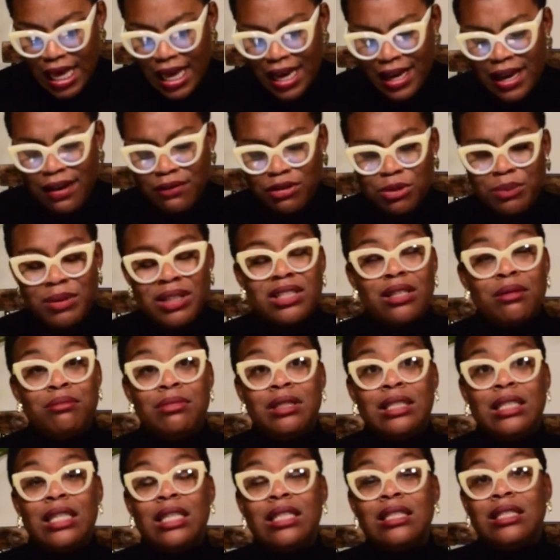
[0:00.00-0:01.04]
It gives me
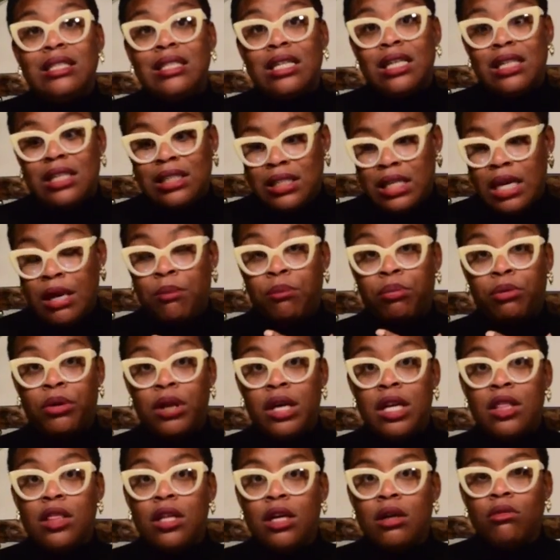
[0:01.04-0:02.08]
some distance and
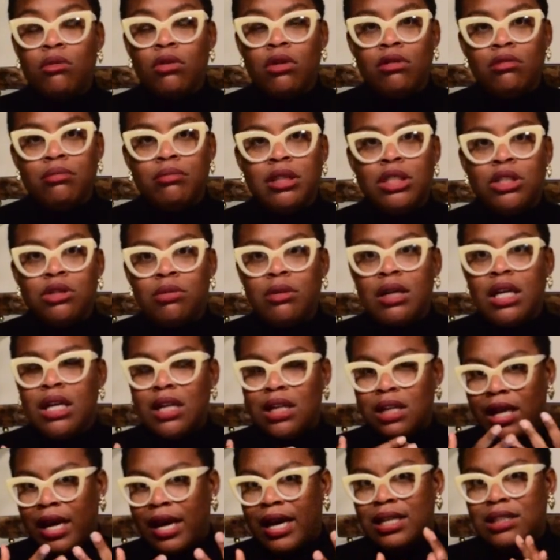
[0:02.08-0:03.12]
breathing room
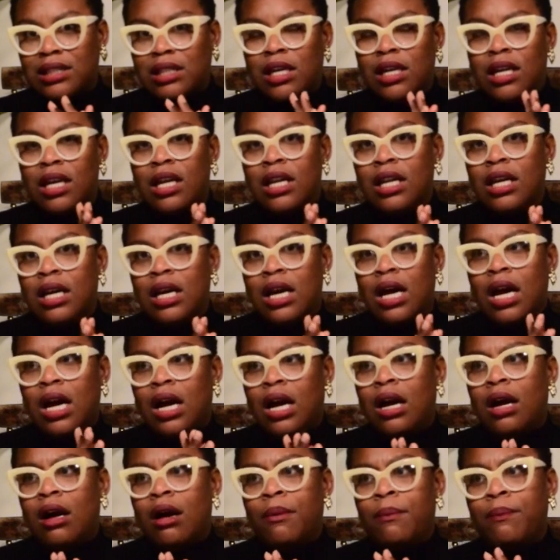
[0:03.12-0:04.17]
between, like I said,
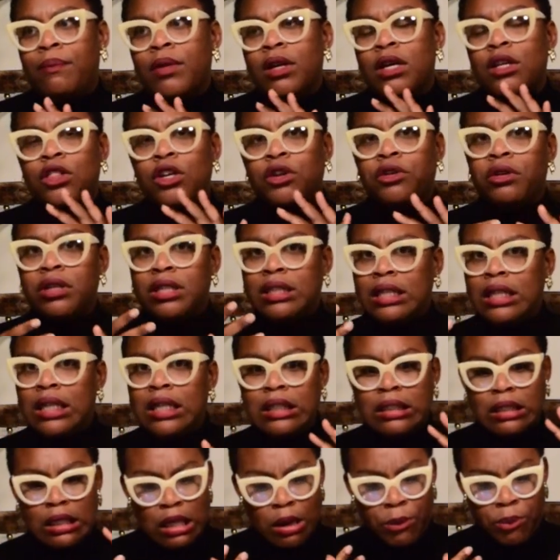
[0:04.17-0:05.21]
the
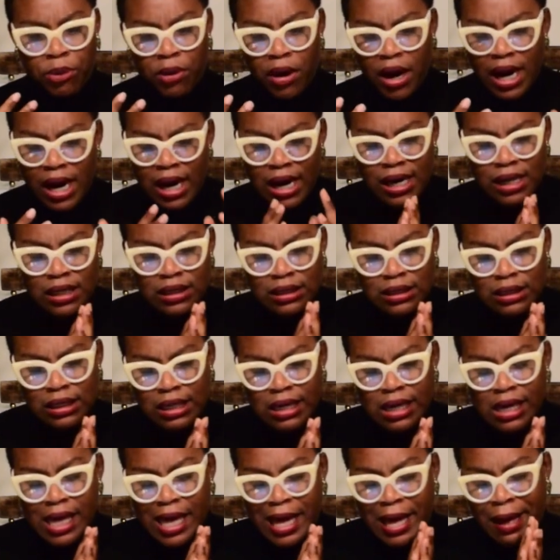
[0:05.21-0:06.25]
critiques and the praise.
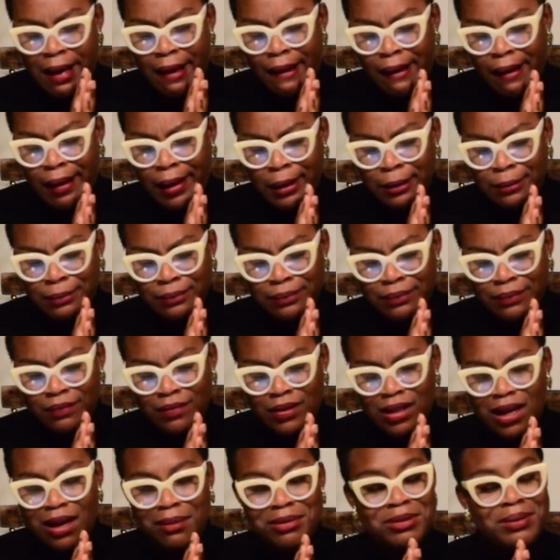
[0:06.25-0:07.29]

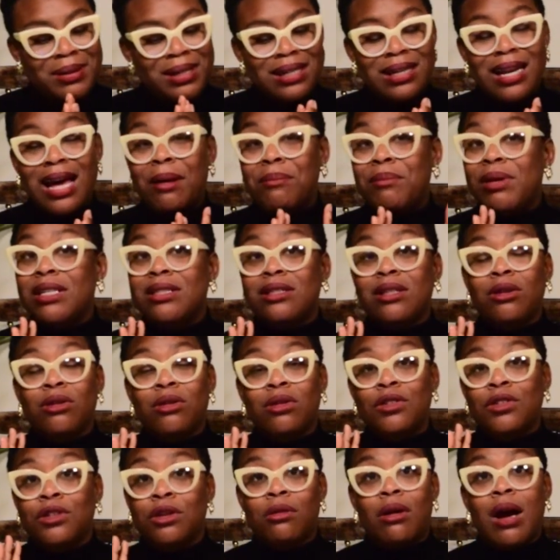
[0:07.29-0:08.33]
Helps me to not be
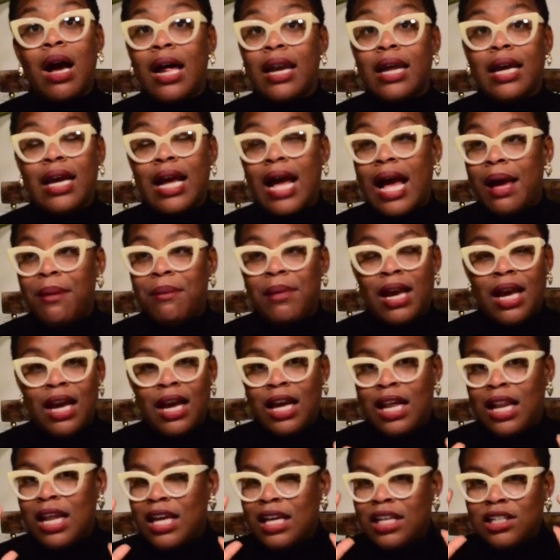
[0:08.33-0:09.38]
so neurotic. I
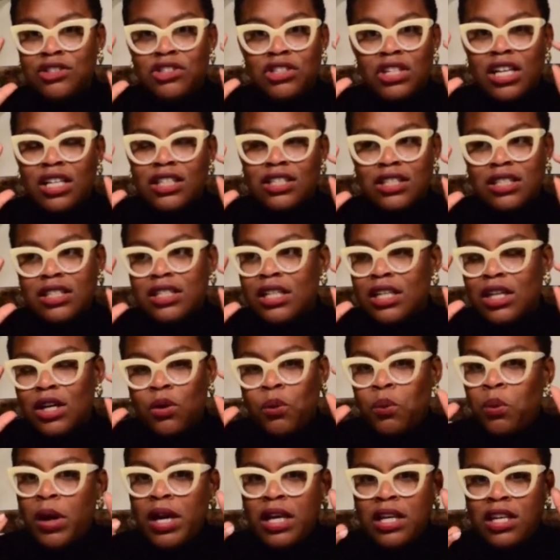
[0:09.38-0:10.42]
mean, just
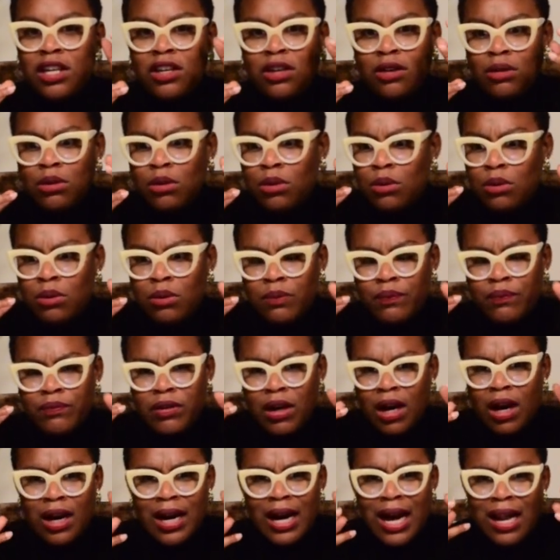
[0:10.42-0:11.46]
when you
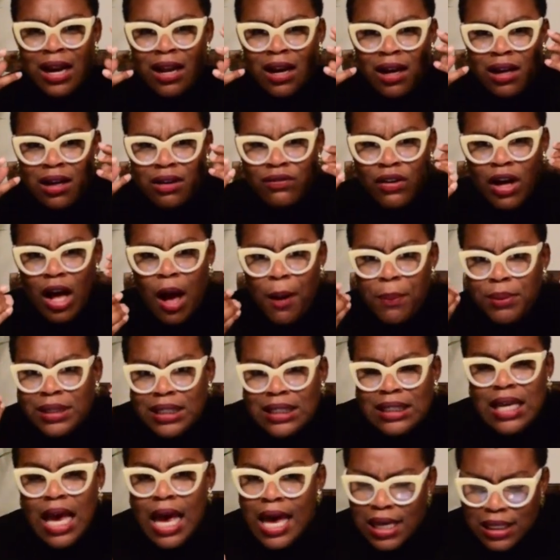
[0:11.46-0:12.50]
are kind of
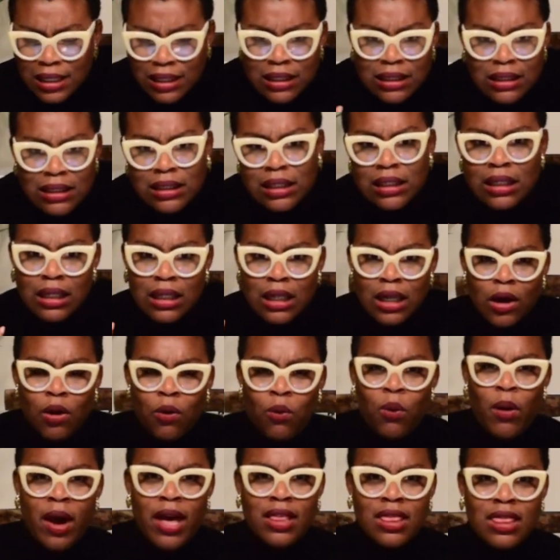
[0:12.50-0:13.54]
obsessed
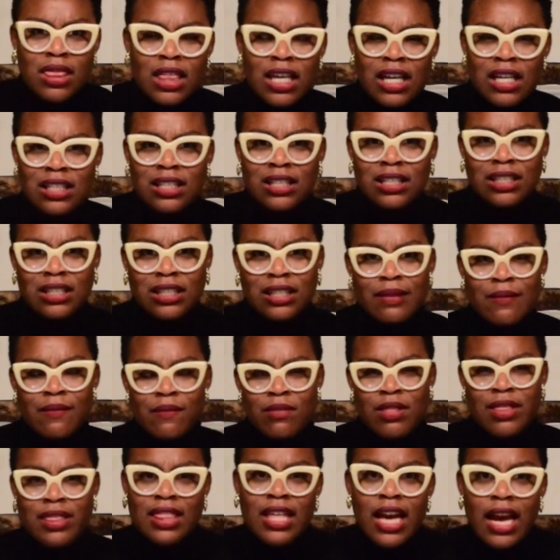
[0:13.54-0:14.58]
with this
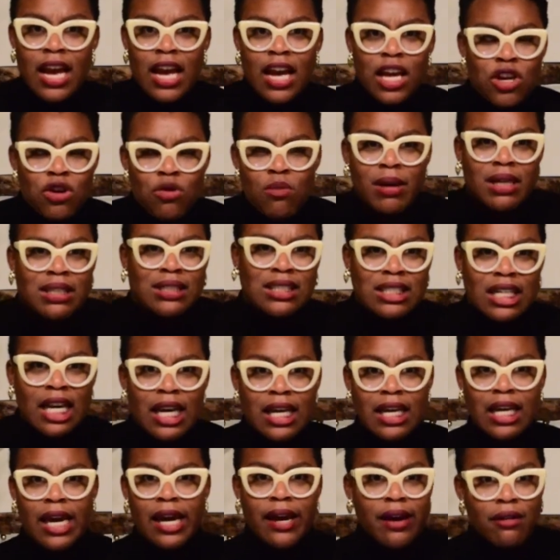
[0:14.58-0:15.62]
thing you must
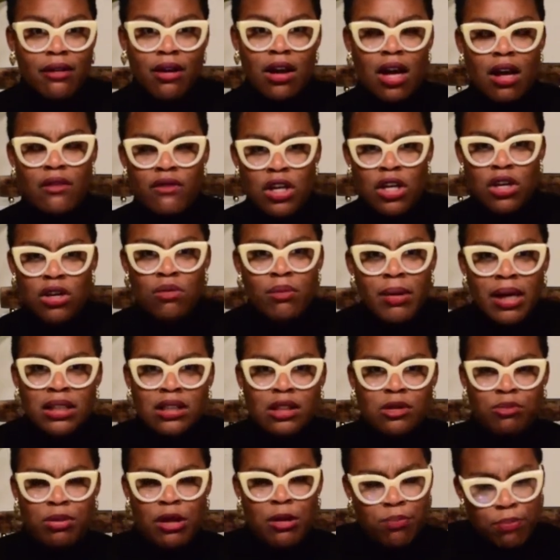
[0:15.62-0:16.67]
take care of and you
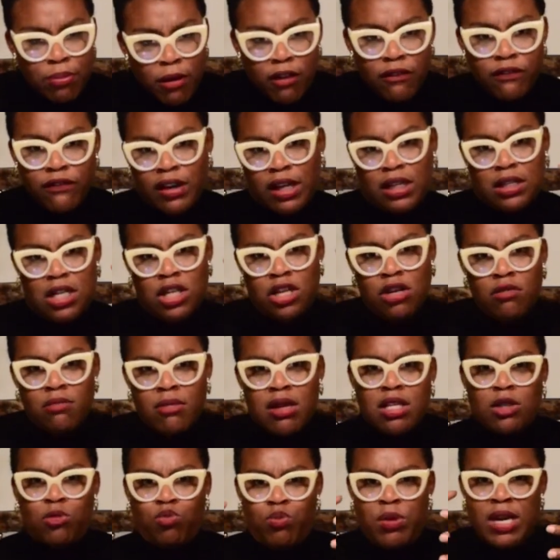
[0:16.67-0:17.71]
must be perfect and you
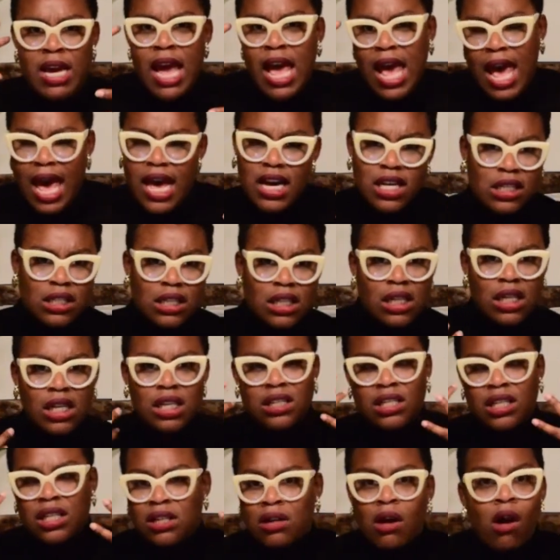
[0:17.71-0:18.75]
must be
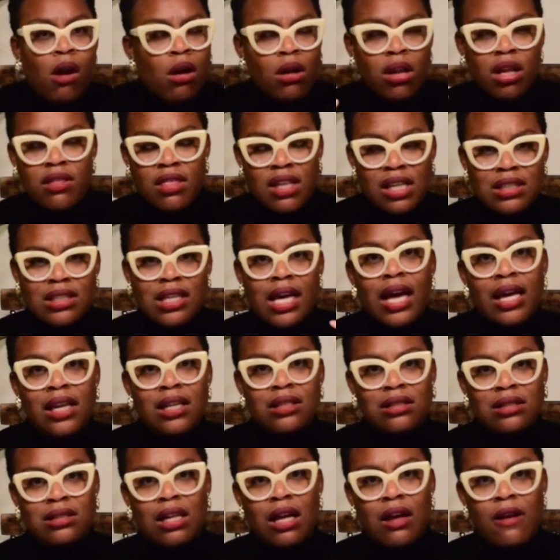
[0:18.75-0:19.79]
excellent and all of this kind
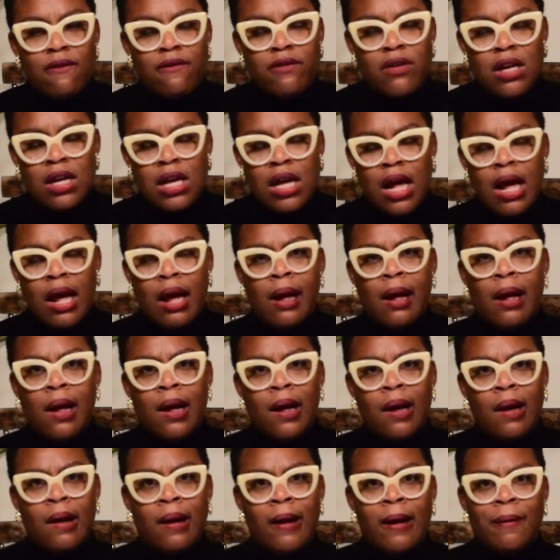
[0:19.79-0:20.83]
of stuff.
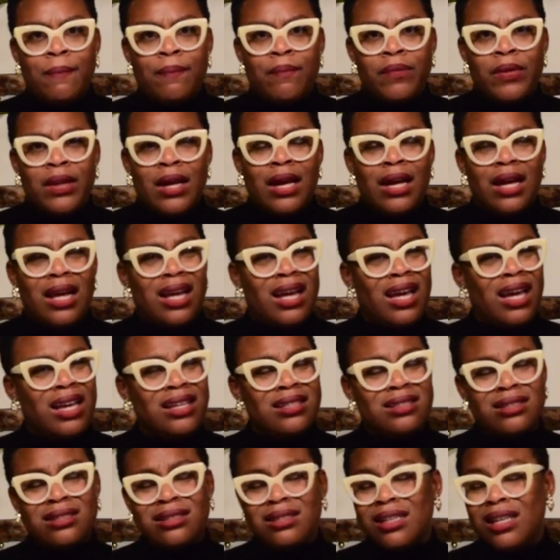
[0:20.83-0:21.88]

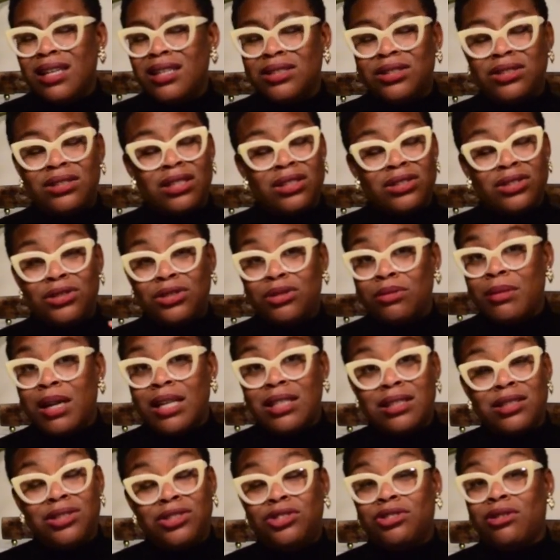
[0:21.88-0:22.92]
It's just too
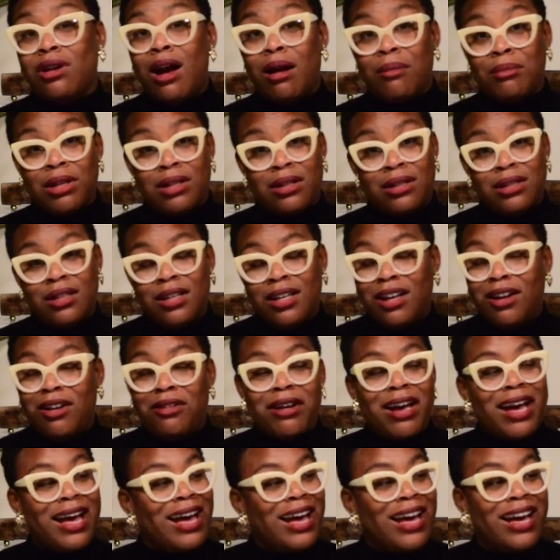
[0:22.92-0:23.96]
much. It's drama.
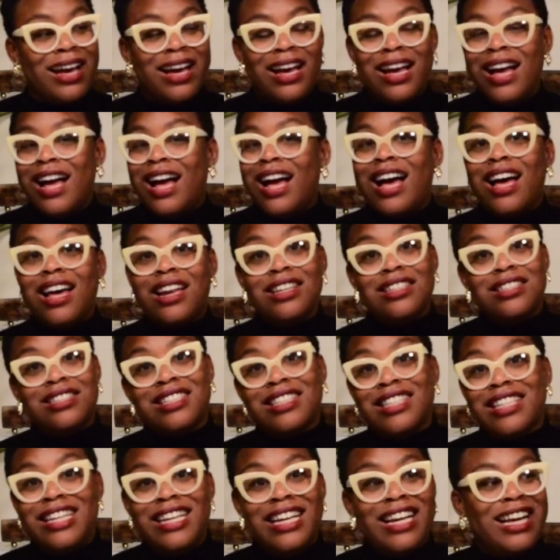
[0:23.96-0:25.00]
Okay.
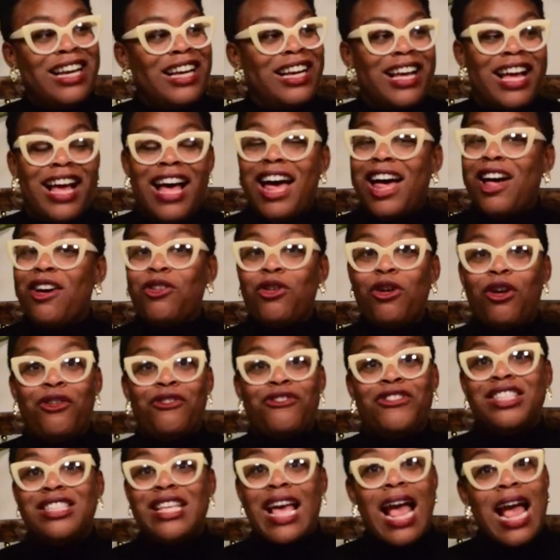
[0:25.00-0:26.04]
Honestly, I don't know
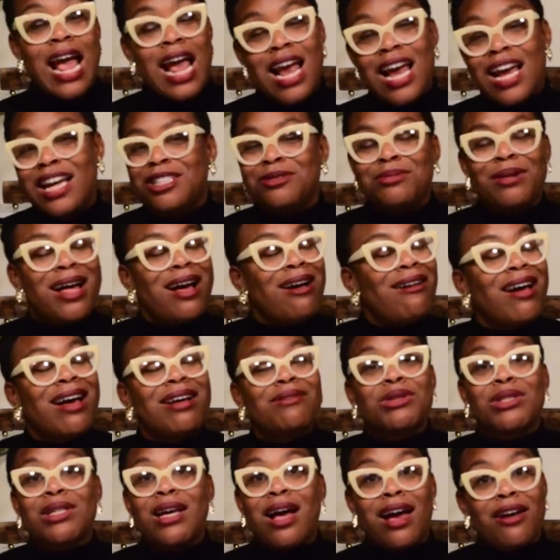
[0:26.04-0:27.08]
if it's age, but I don't
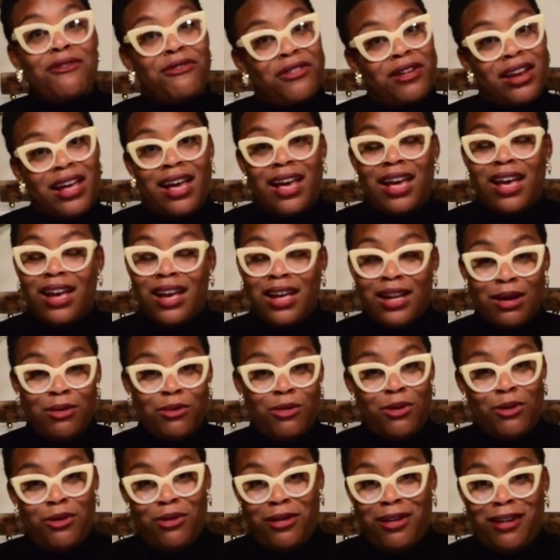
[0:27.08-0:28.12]
have time for that
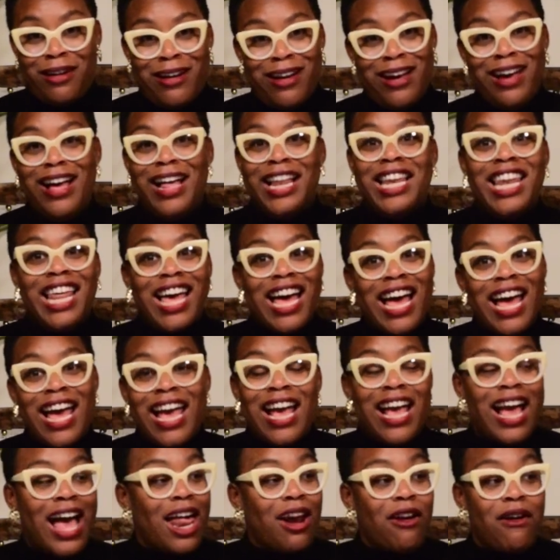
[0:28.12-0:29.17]
anymore.
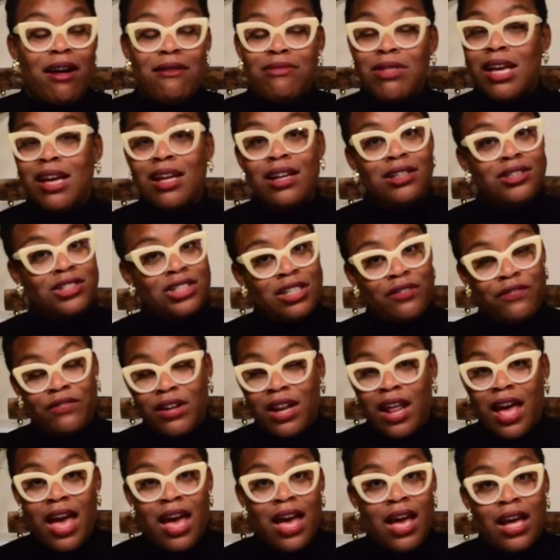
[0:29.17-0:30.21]
Like I don't have the energy
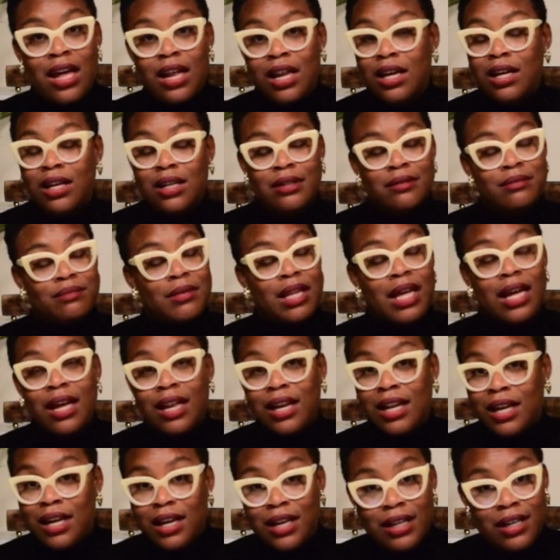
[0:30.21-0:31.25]
for that,
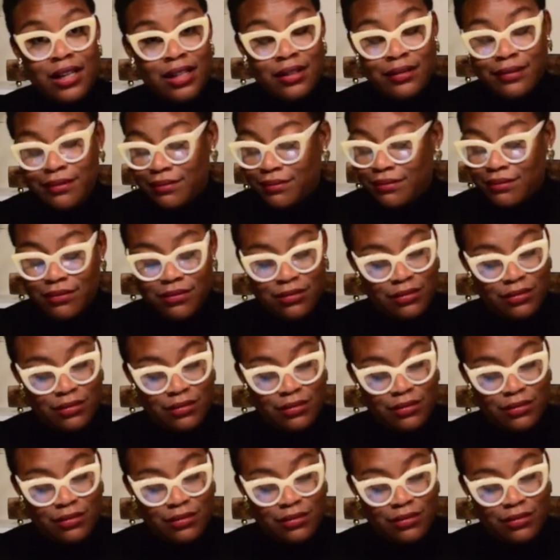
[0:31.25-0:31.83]
honey.